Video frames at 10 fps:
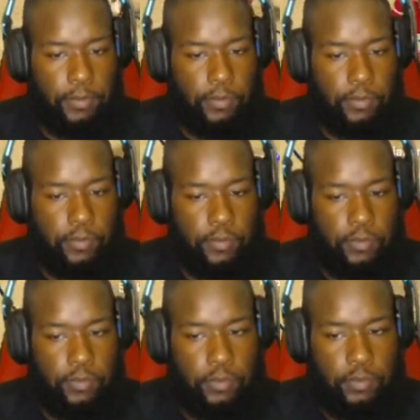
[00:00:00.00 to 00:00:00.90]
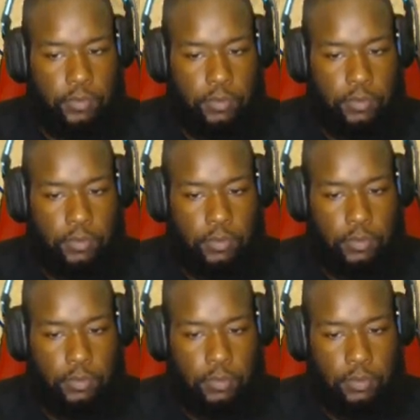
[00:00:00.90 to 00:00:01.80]

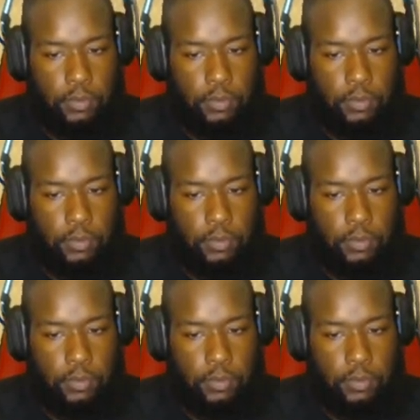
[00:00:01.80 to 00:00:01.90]
No one is speaking in this clip.